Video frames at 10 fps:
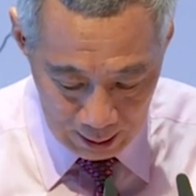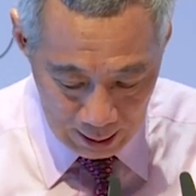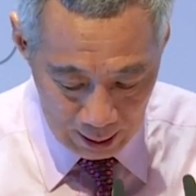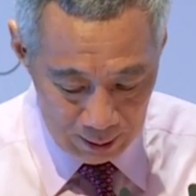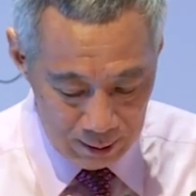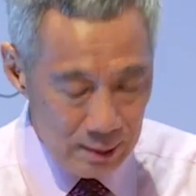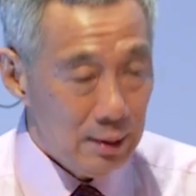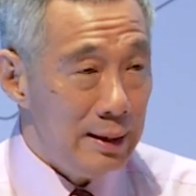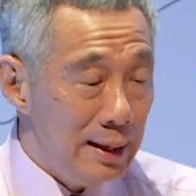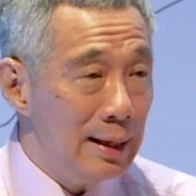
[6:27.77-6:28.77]
And
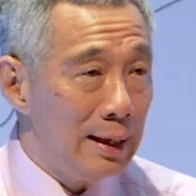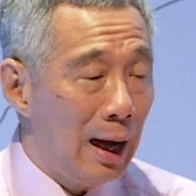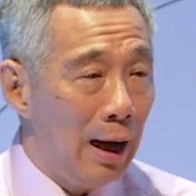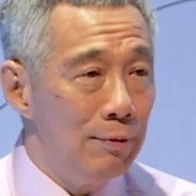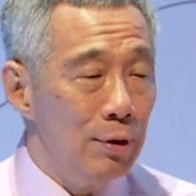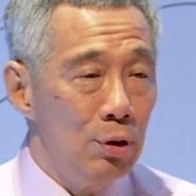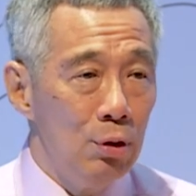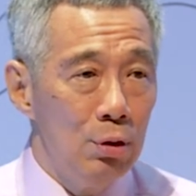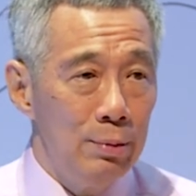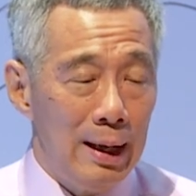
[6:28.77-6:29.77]
a year and a half
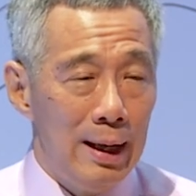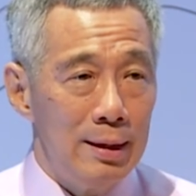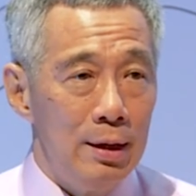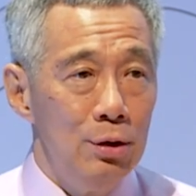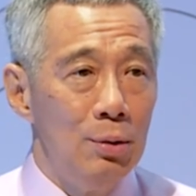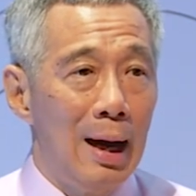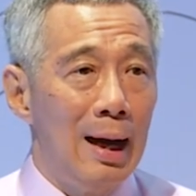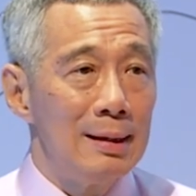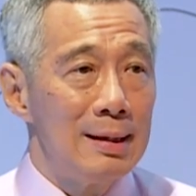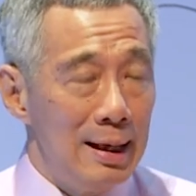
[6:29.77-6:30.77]
ago, we had the new
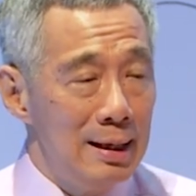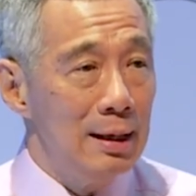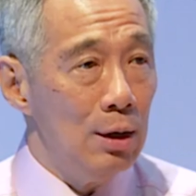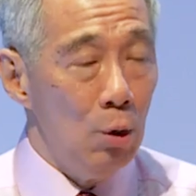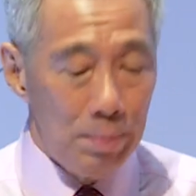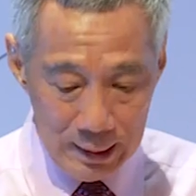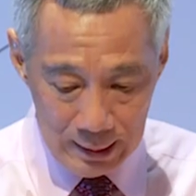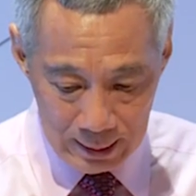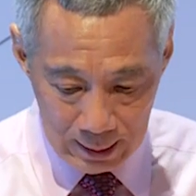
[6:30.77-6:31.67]
Heart Center open.